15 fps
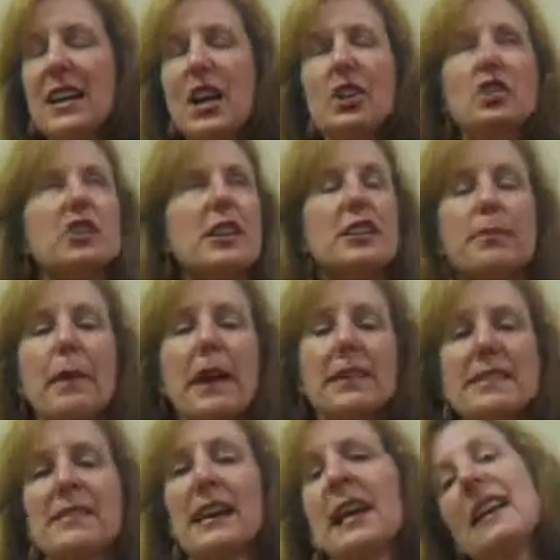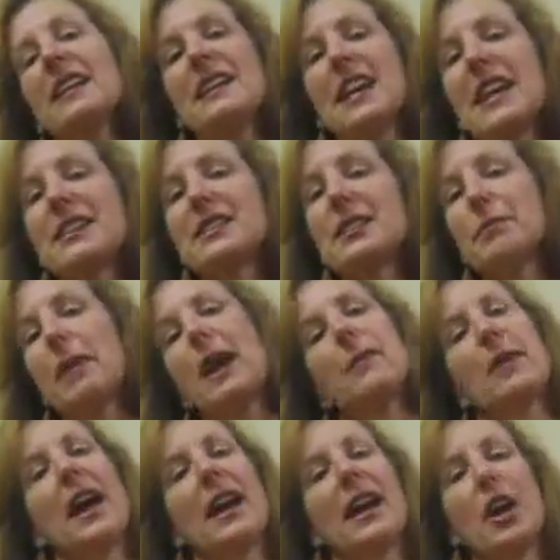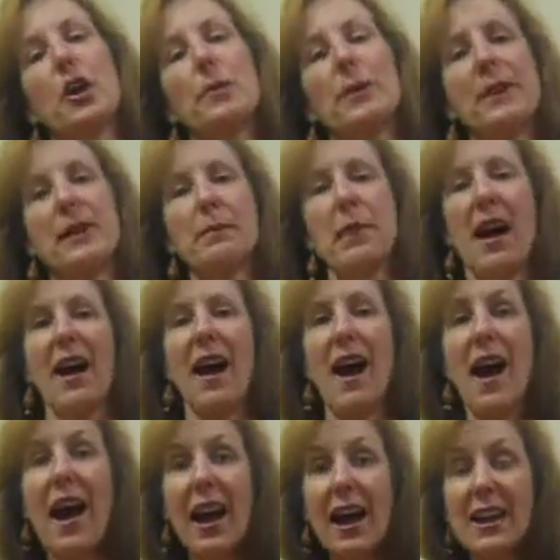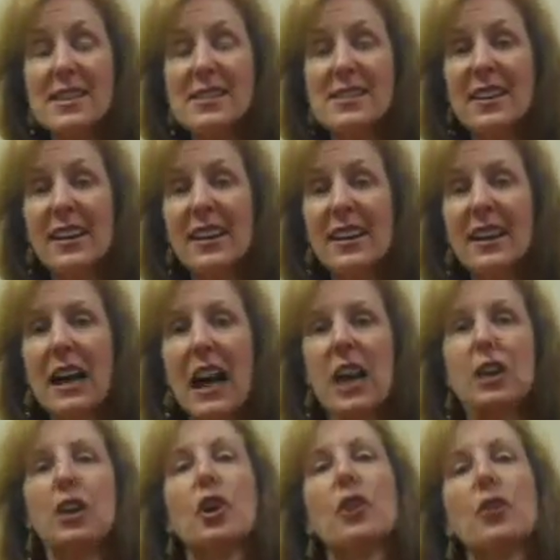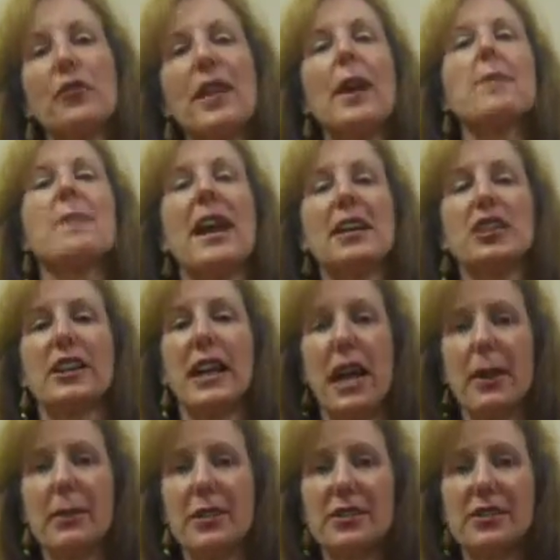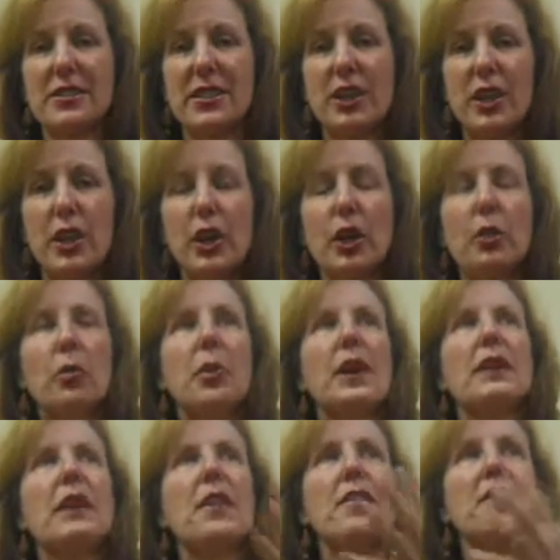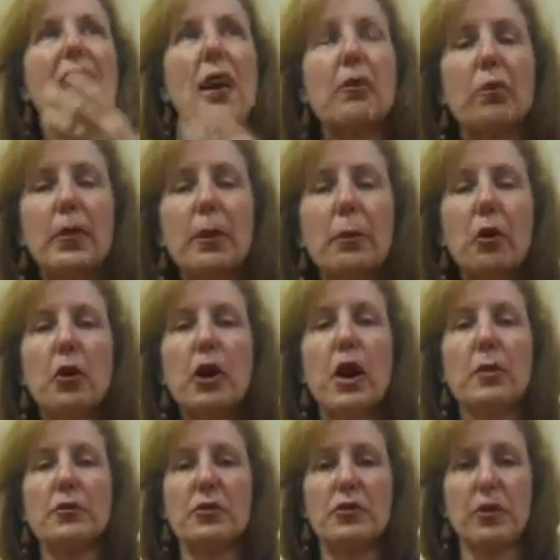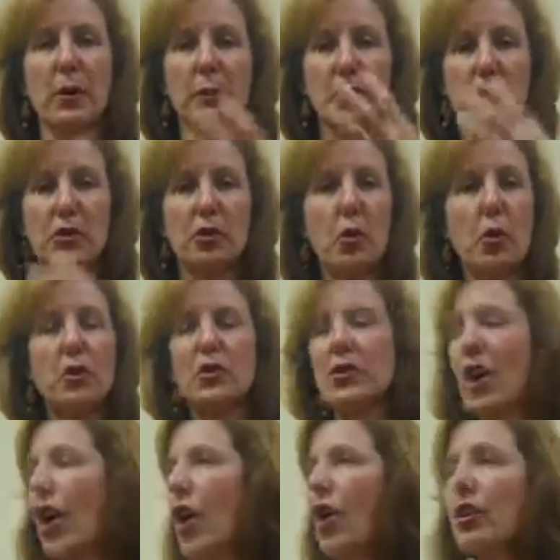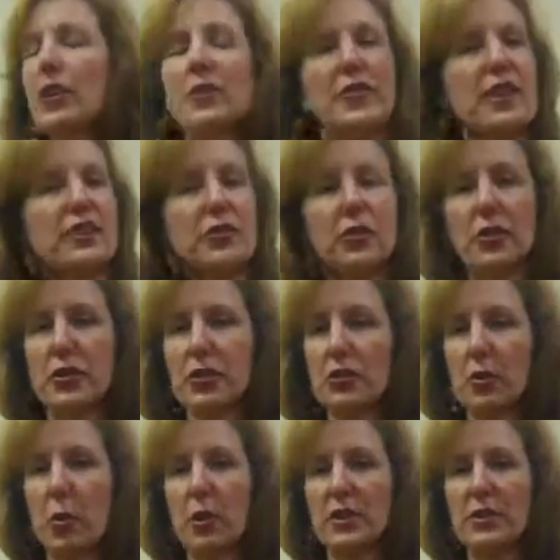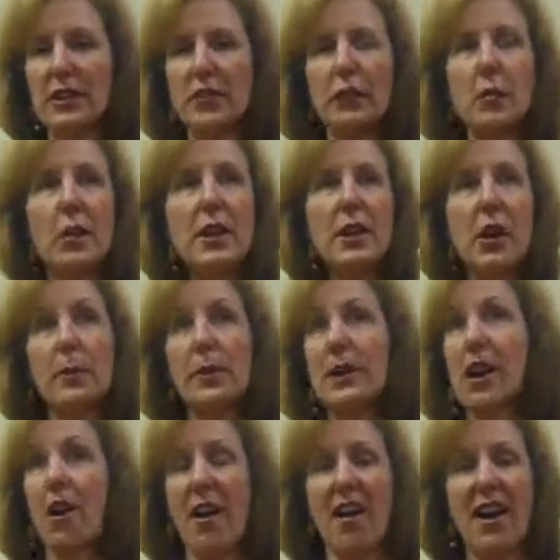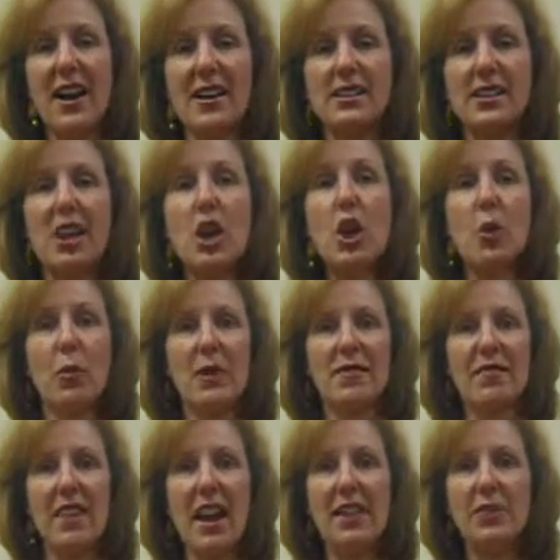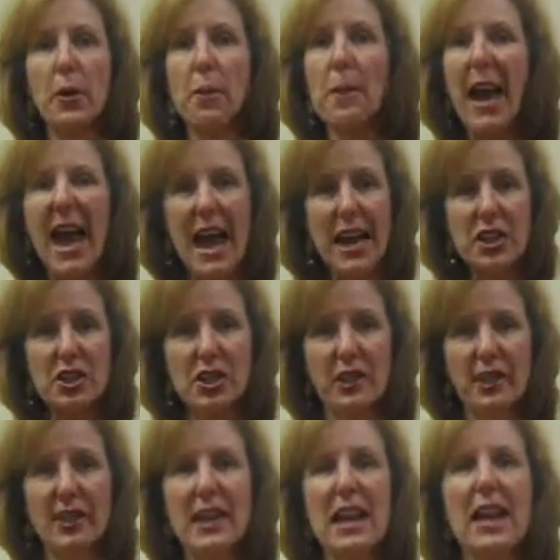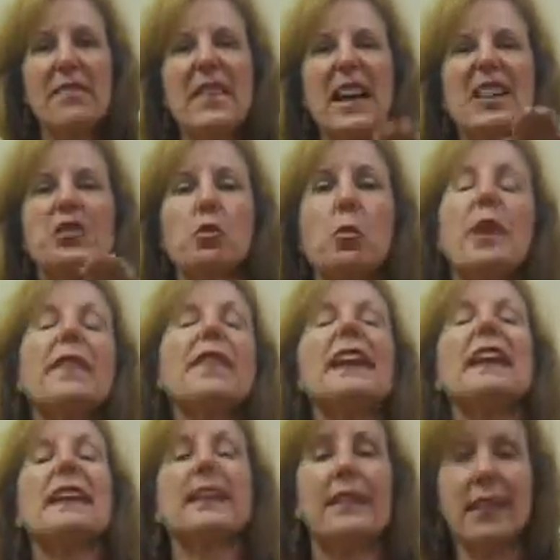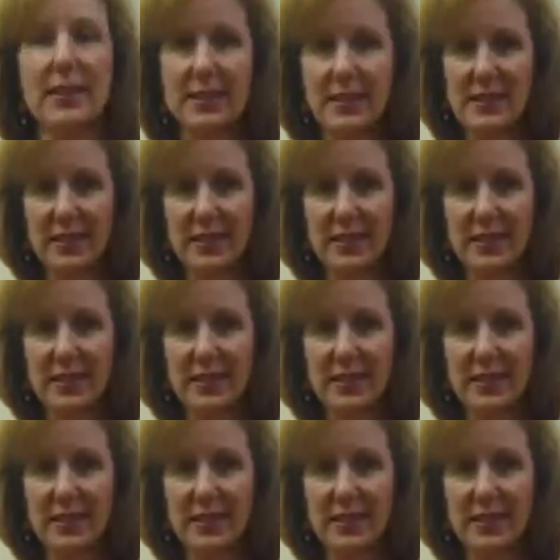Just by saying yes and by my opening my eyes, I learned that magic happens. When that ripple comes from the source, all of us are the source. If we open our eyes, we find the passion that is within us.